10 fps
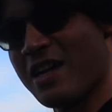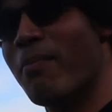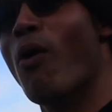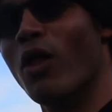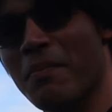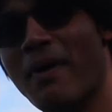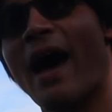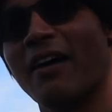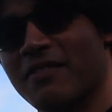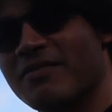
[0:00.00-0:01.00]
had to pull it. Back. You had
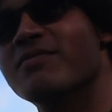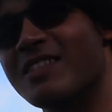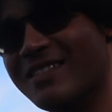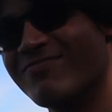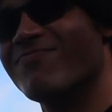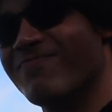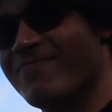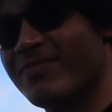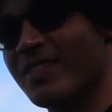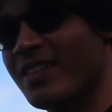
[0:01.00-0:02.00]
to pull it back pretty
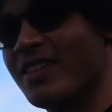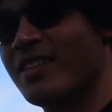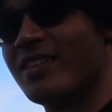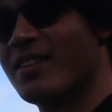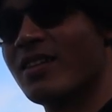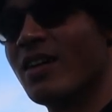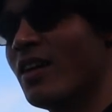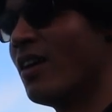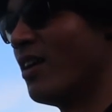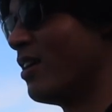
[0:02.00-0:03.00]
good, but it still worked like